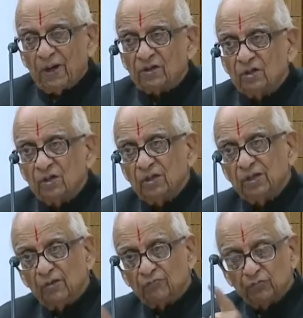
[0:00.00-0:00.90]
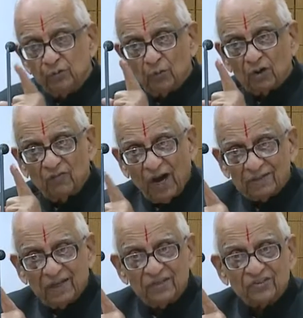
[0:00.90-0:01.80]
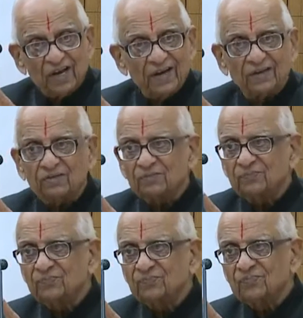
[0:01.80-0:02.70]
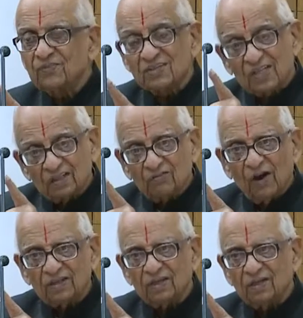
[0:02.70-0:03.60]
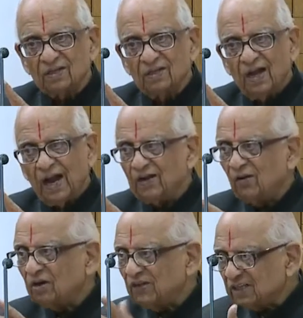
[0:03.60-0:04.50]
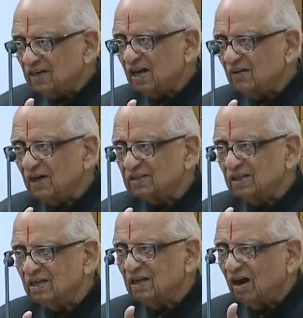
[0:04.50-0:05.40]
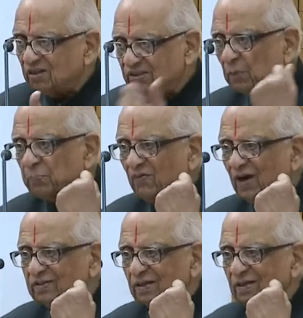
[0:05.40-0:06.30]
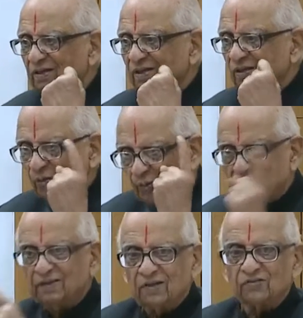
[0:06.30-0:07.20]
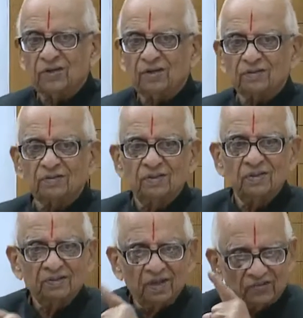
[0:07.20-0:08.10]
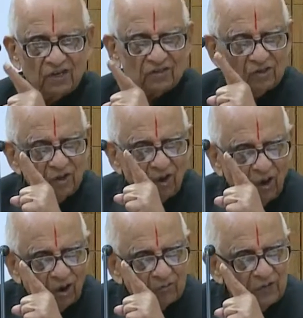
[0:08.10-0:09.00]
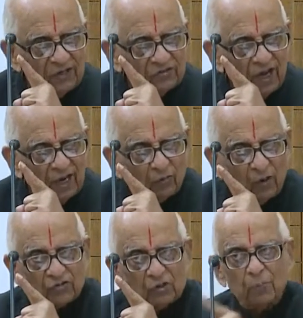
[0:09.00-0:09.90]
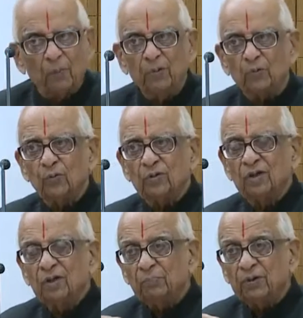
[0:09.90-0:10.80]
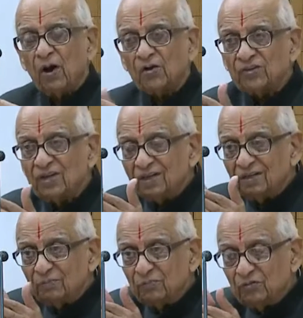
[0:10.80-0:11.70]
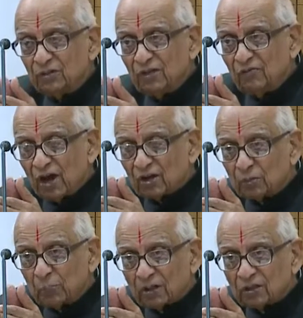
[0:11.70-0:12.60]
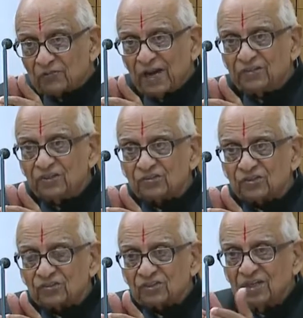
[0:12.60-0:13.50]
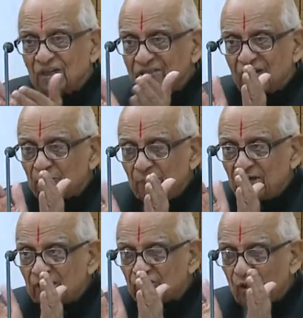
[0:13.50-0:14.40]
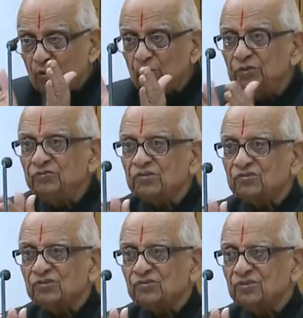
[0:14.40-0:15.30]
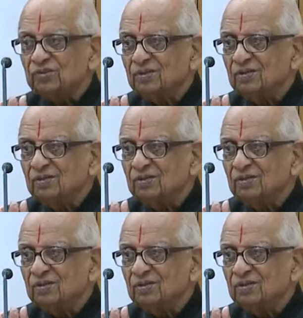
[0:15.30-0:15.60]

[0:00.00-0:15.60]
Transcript: But if your vada is correct, sadvada, and not vitandavada or jalpavada, you get the result. The result always advances public good because we are on the path of righteousness. Dharma does not do injustice.